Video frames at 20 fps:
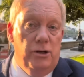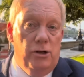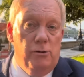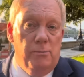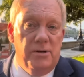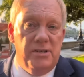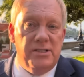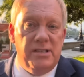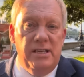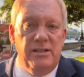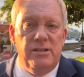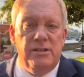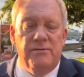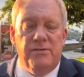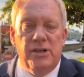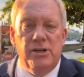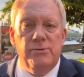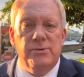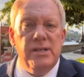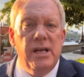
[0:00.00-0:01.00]
numerous
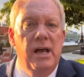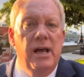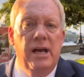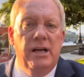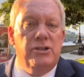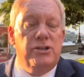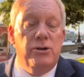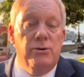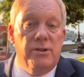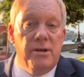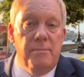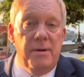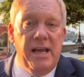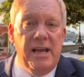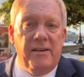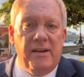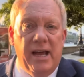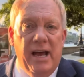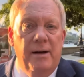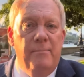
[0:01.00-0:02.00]
interviews to the
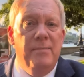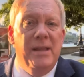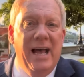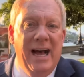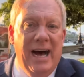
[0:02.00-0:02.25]
media,